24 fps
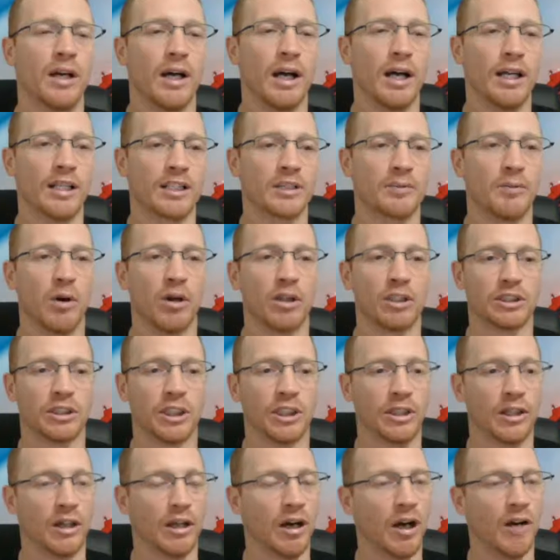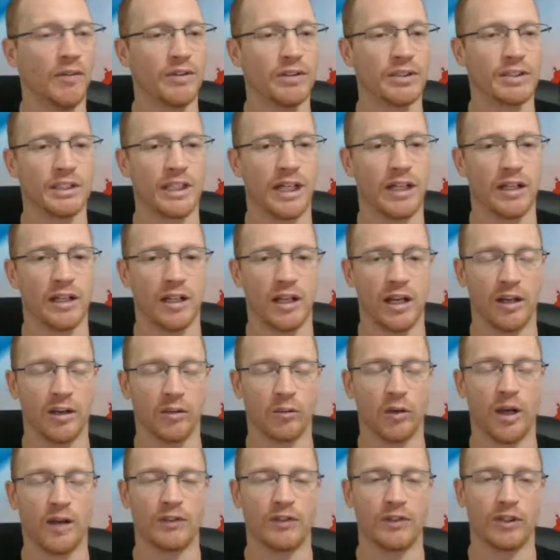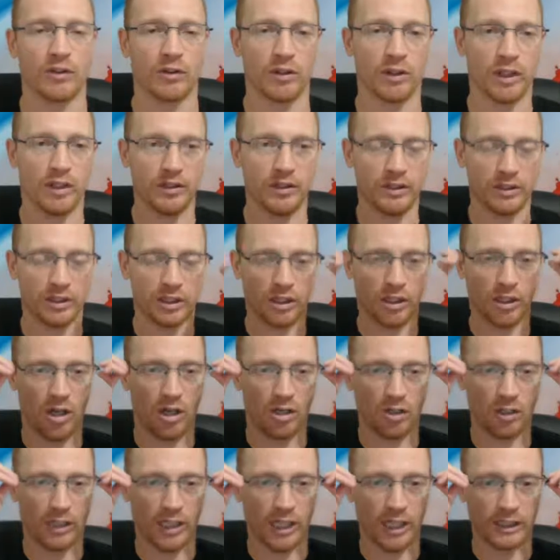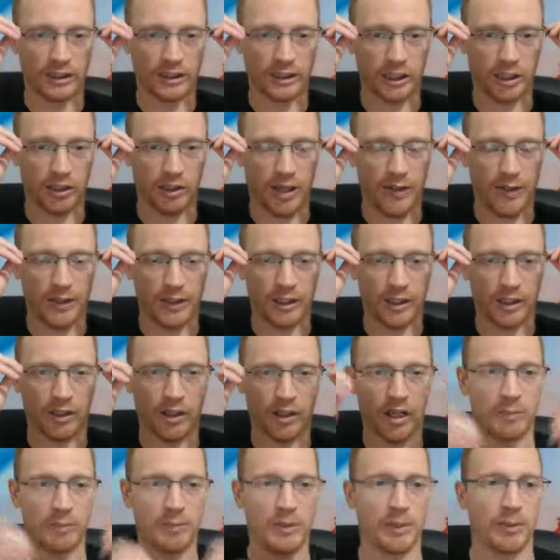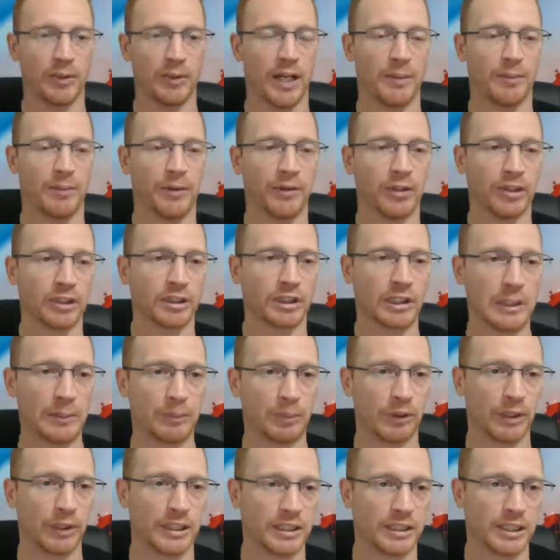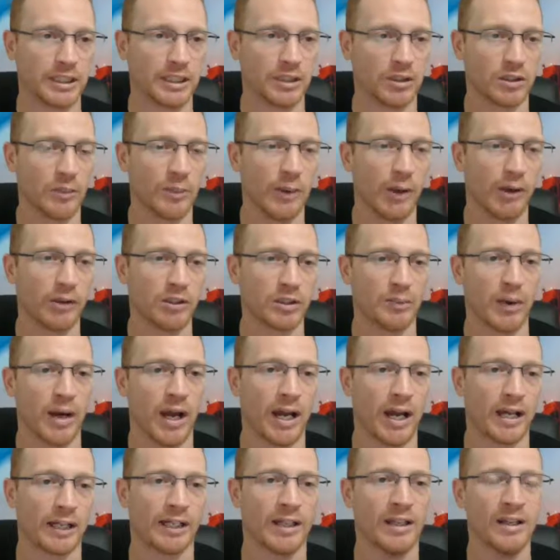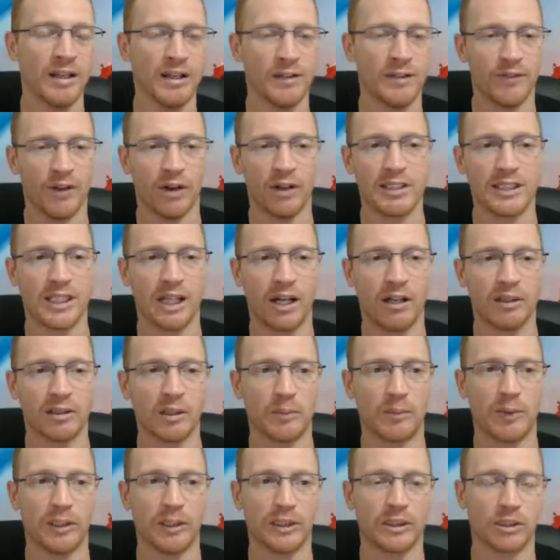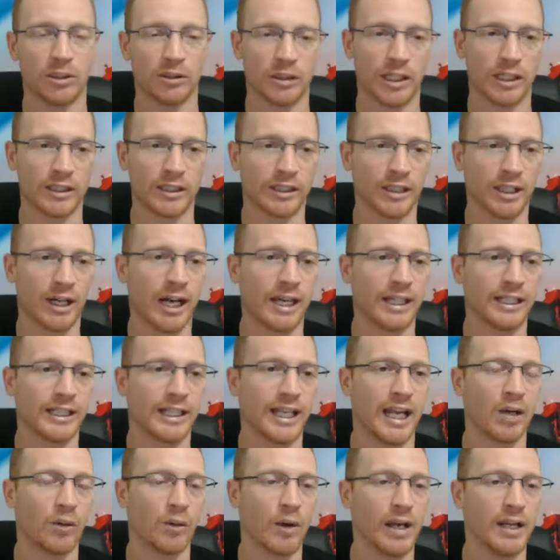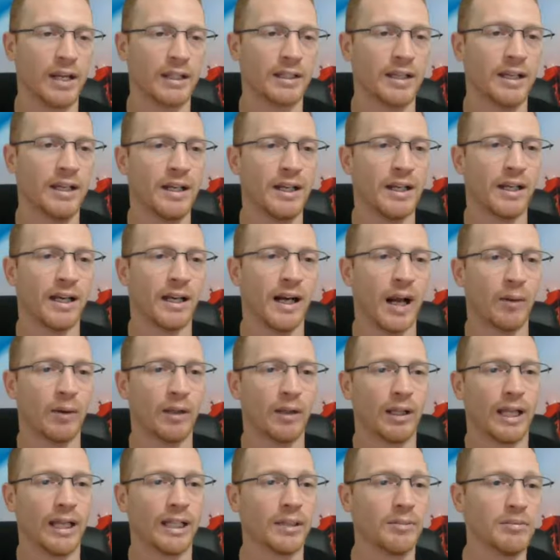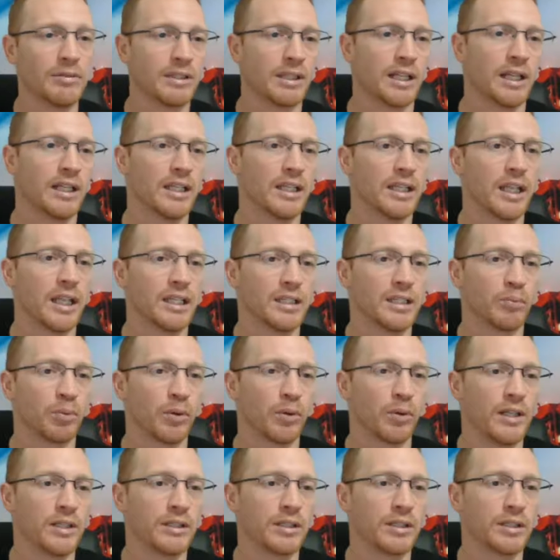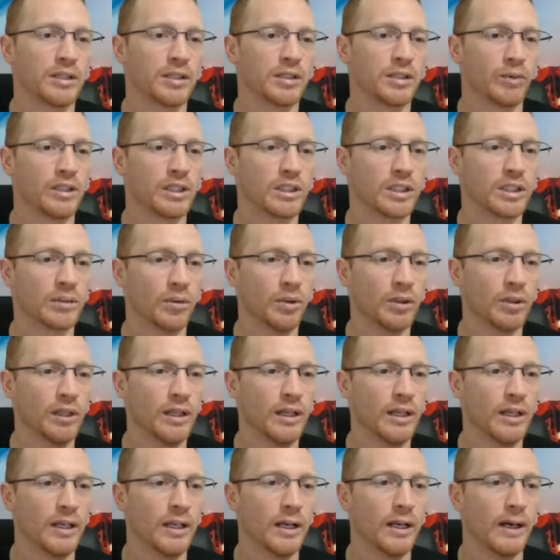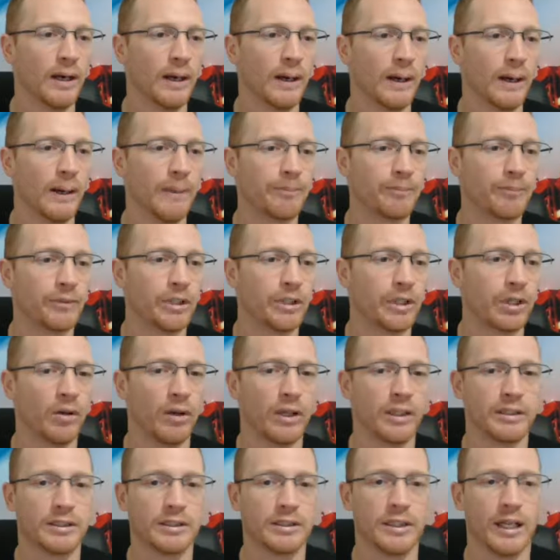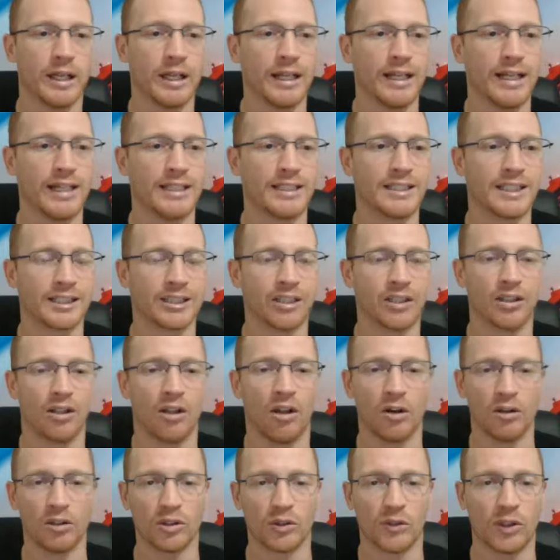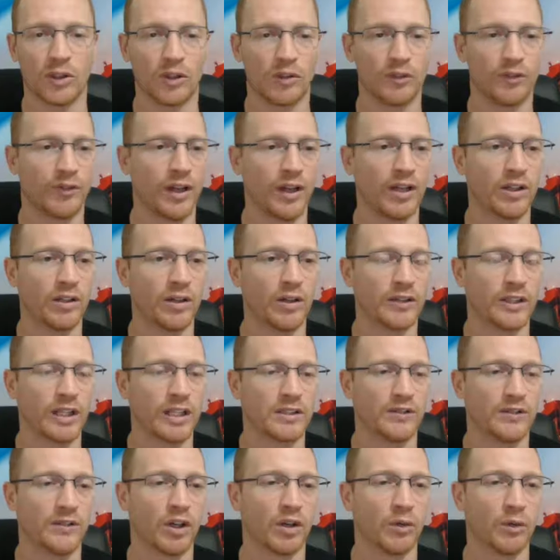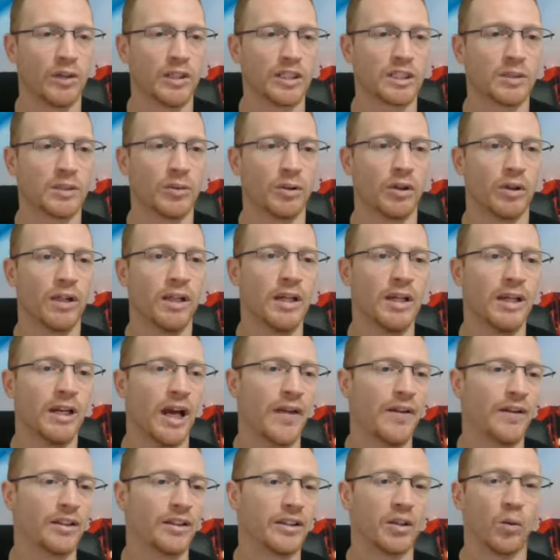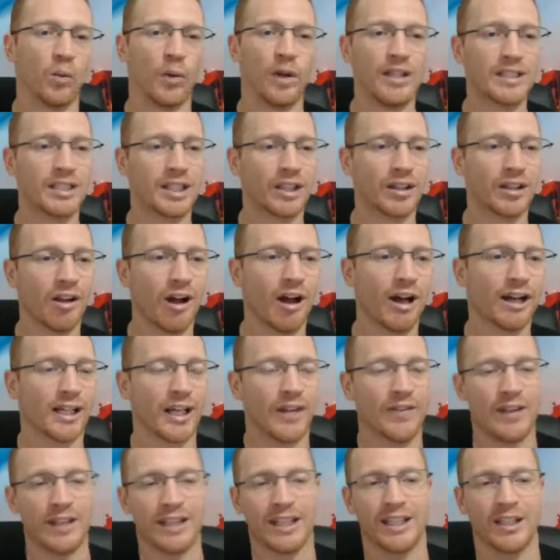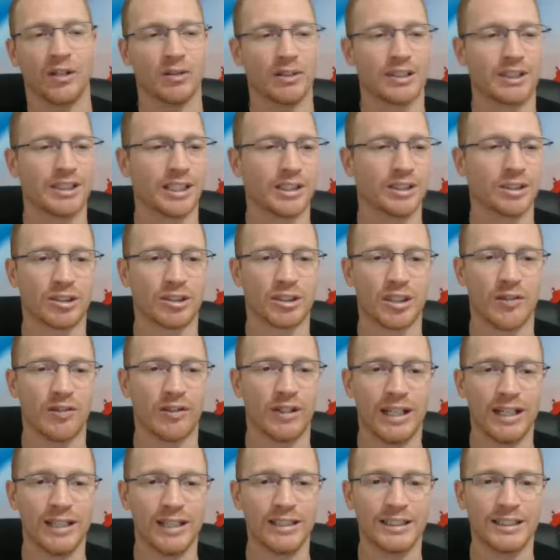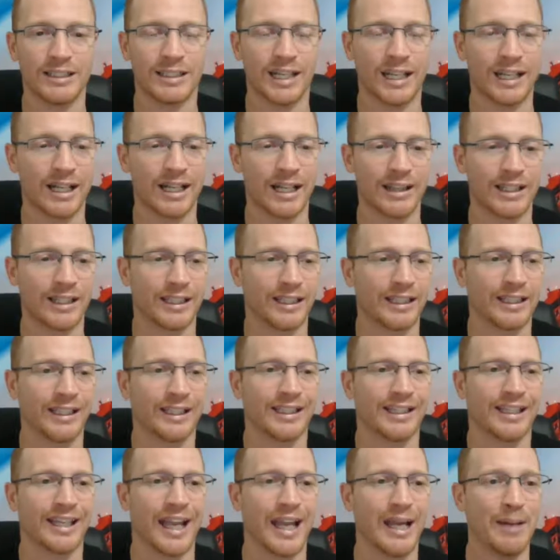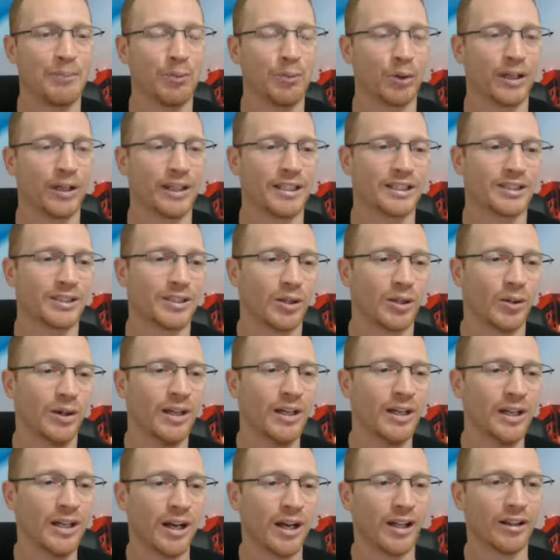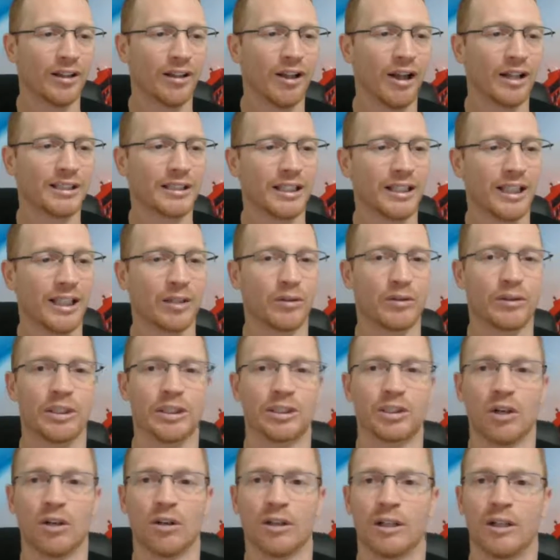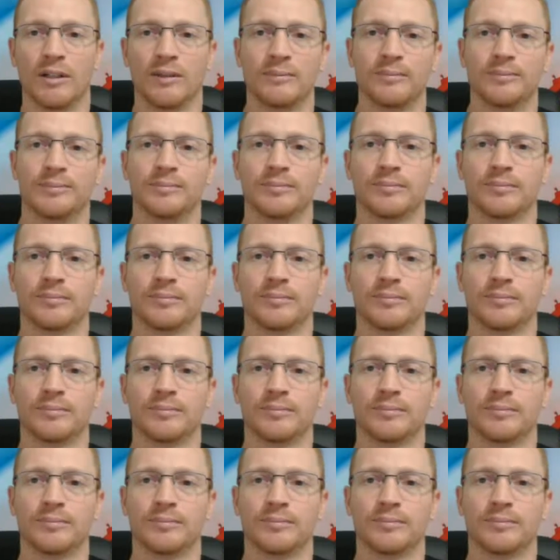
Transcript: Samardzija obviously had a rough year in Chicago last year. I think a lot of people have him on their sleeper list this year to bounce back. Very talented pitcher, got the high K rate. I like him today. His price is reasonable. At $8,600 over here in FanDuel, I think that's very reasonable. I think the win's a lock. I think he can go 6 or 7 innings, and I think he can get a K per inning. So a lot to like with the Shark.